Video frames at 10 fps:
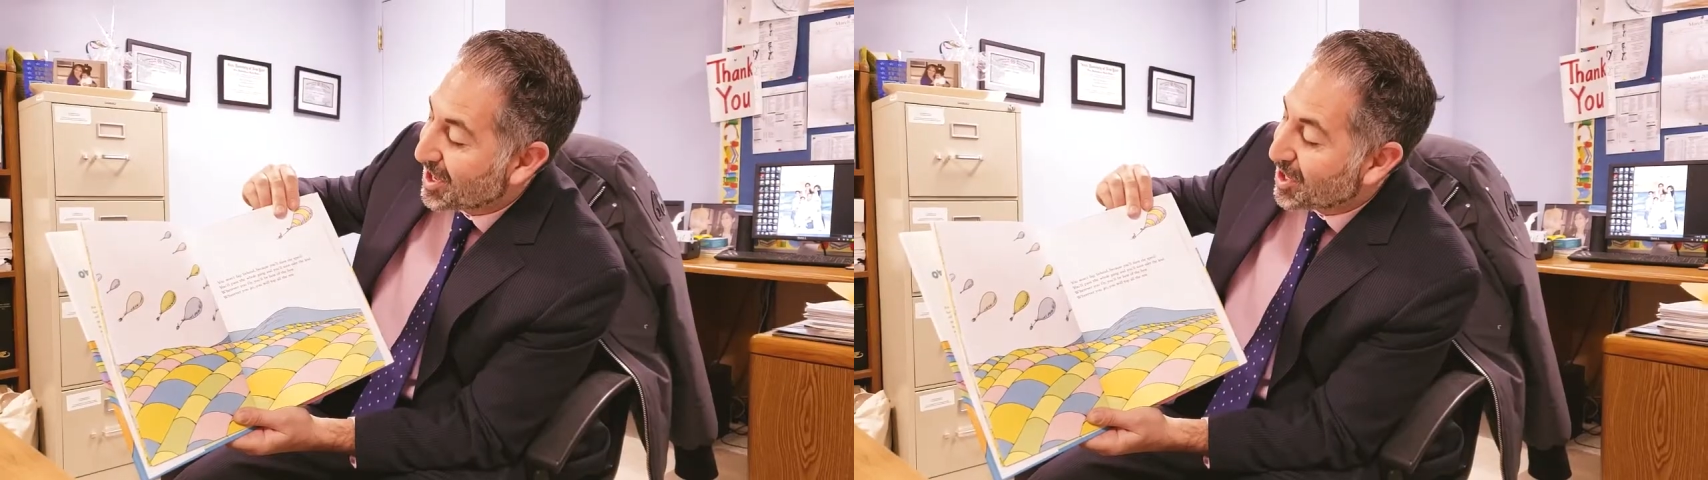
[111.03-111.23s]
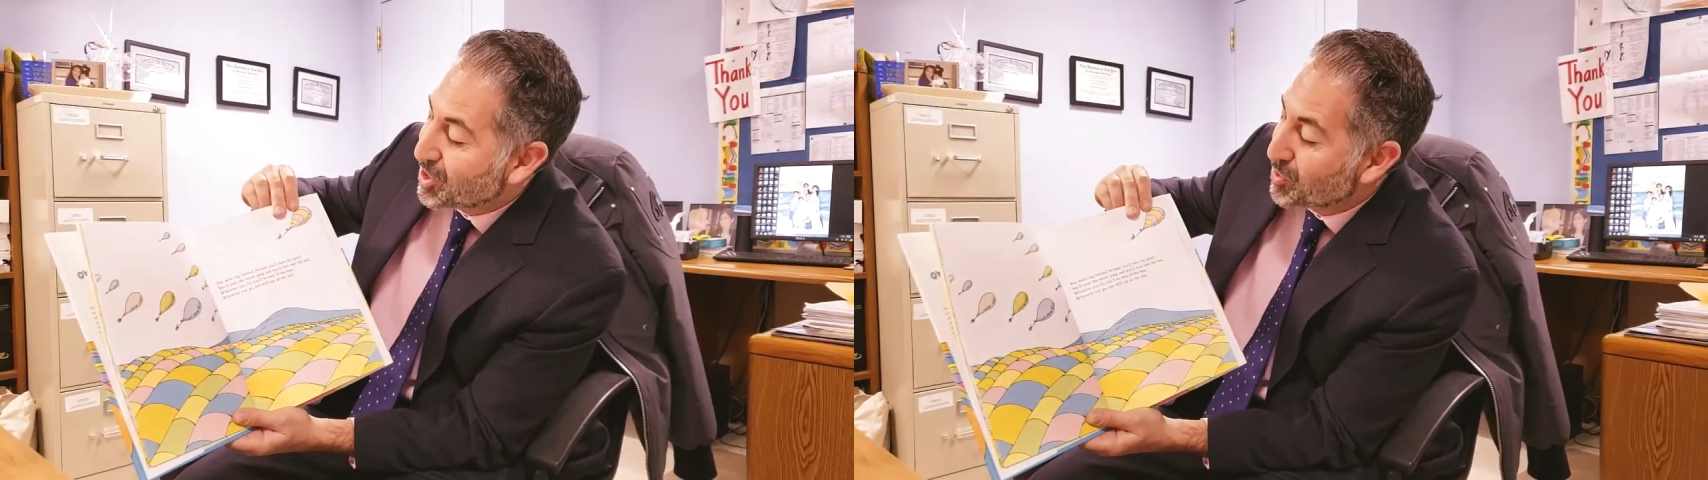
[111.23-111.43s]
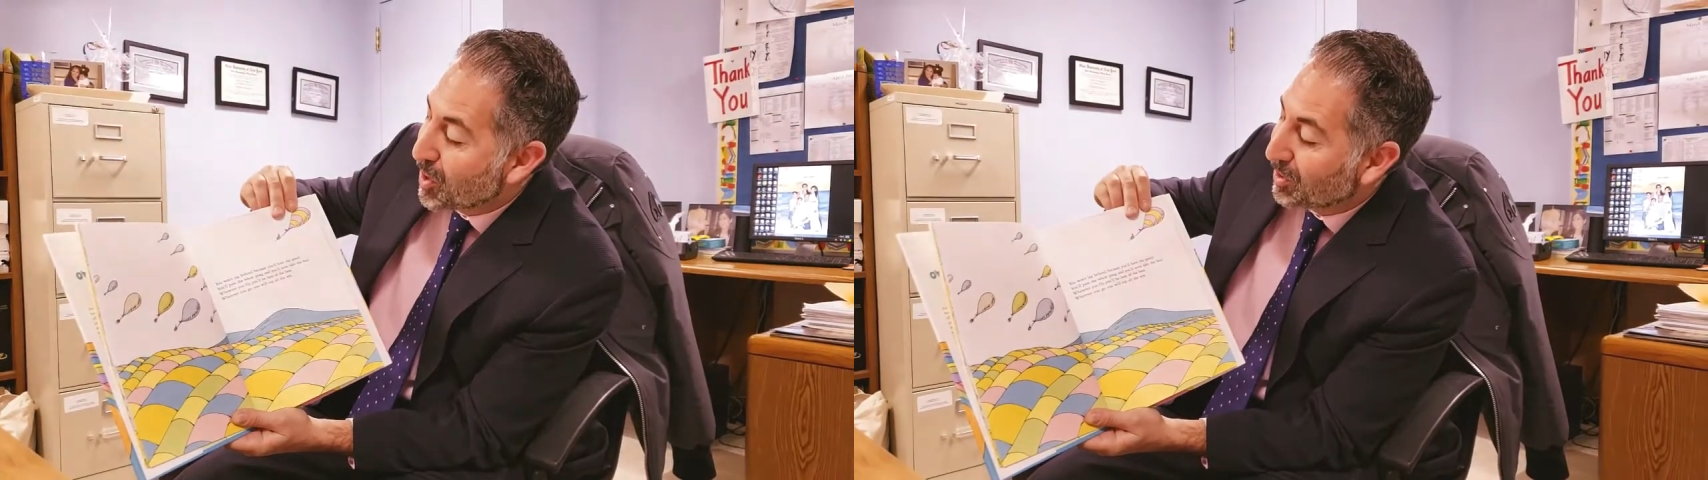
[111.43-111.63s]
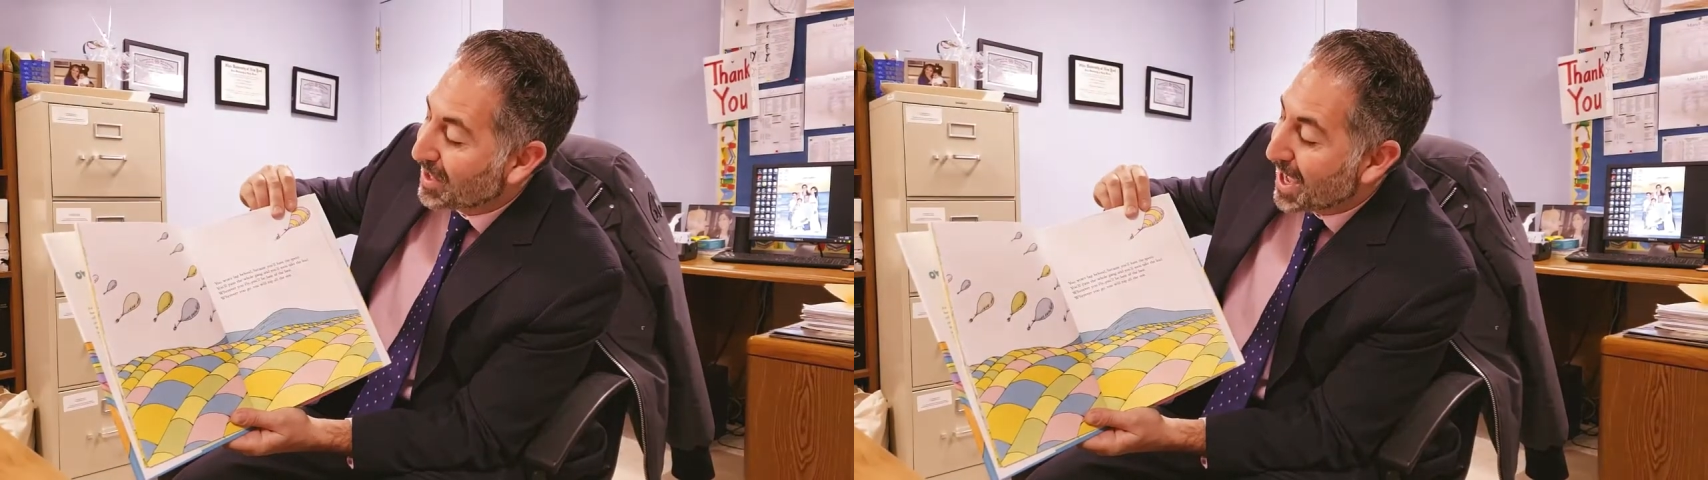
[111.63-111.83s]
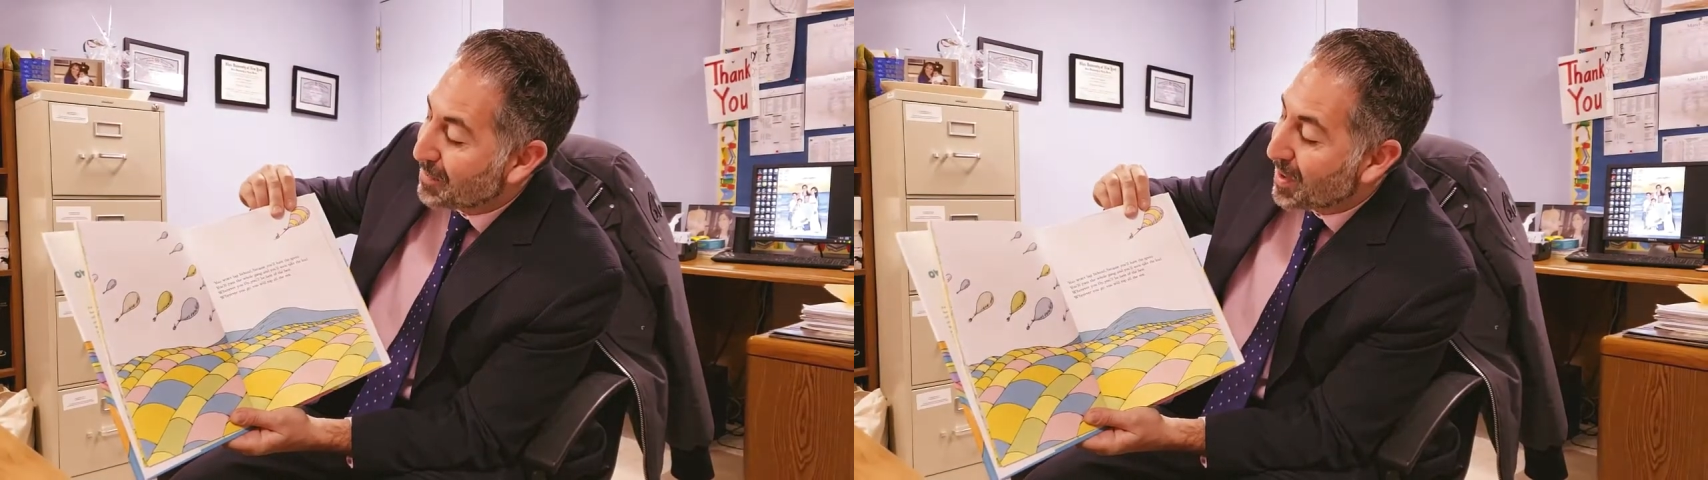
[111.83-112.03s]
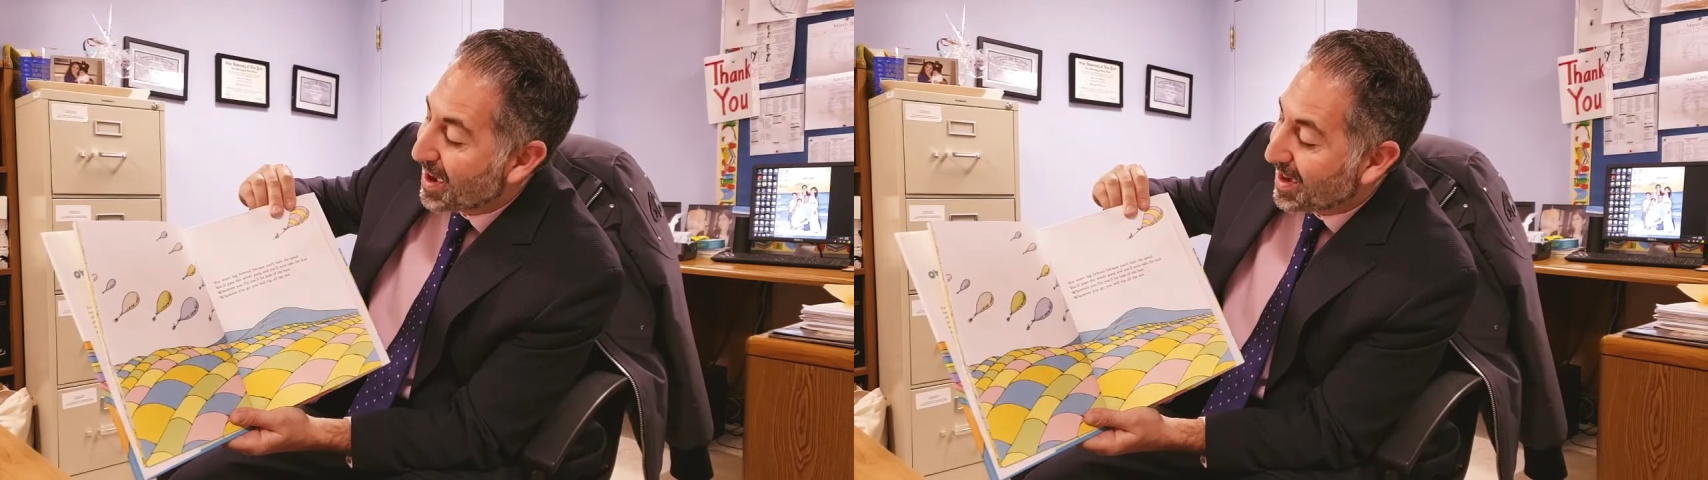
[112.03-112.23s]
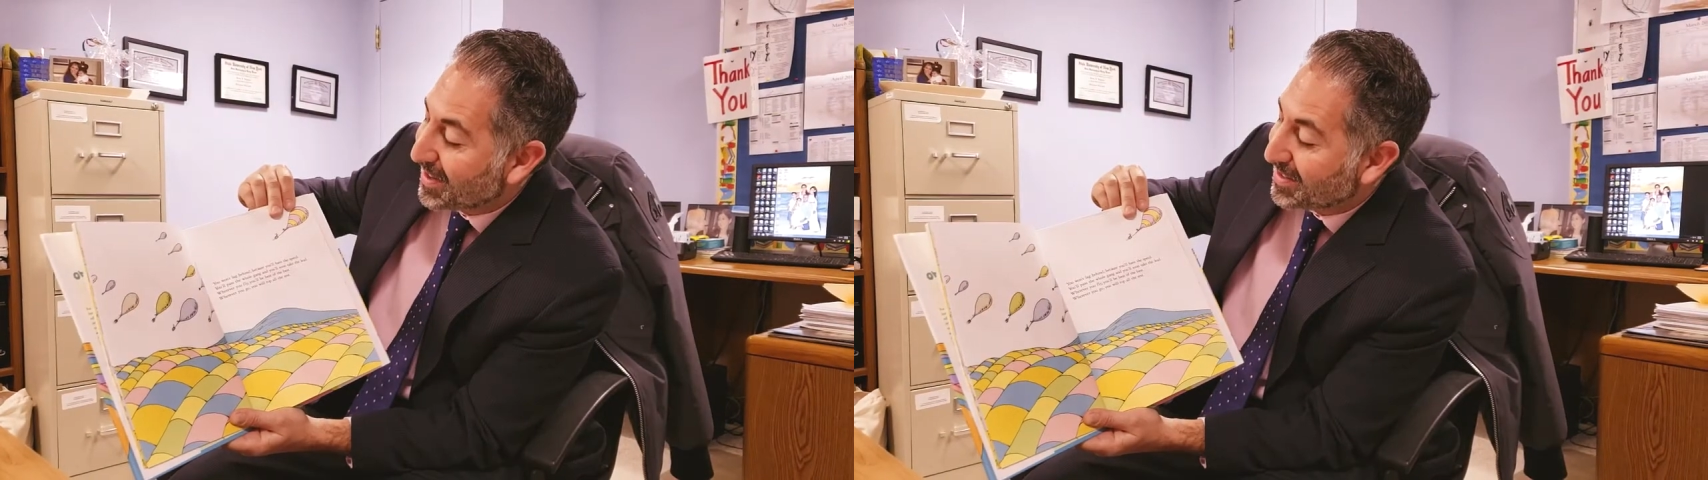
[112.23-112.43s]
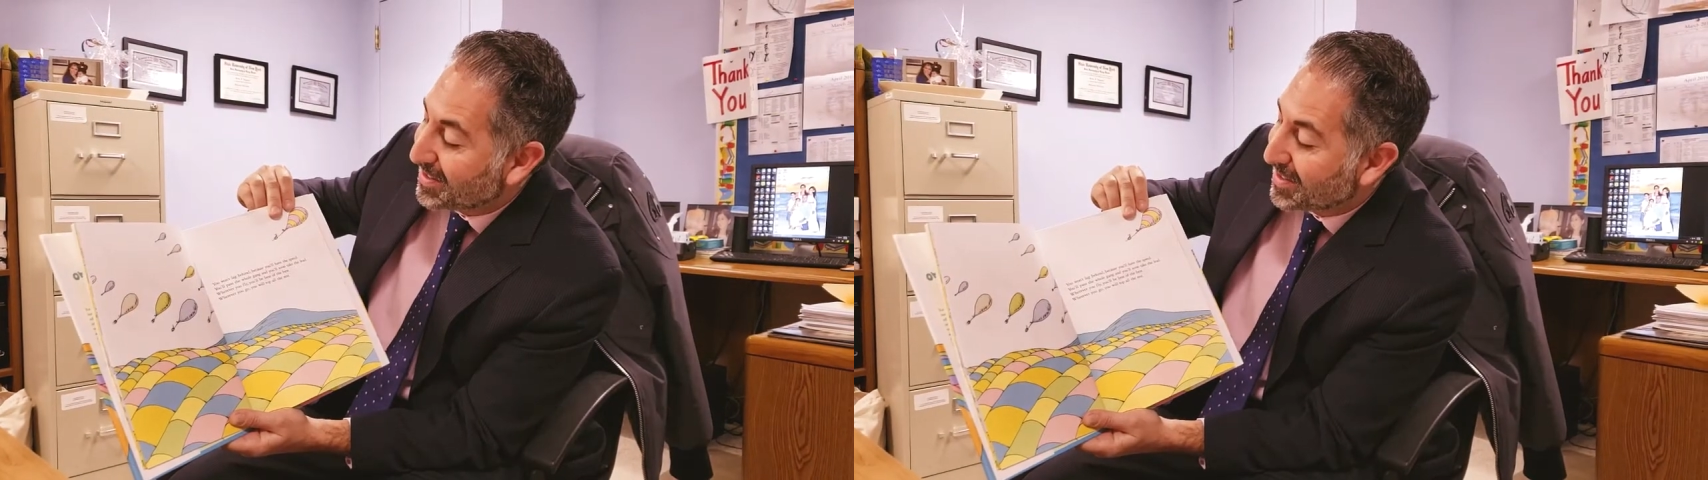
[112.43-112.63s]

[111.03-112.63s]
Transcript: You won't lag behind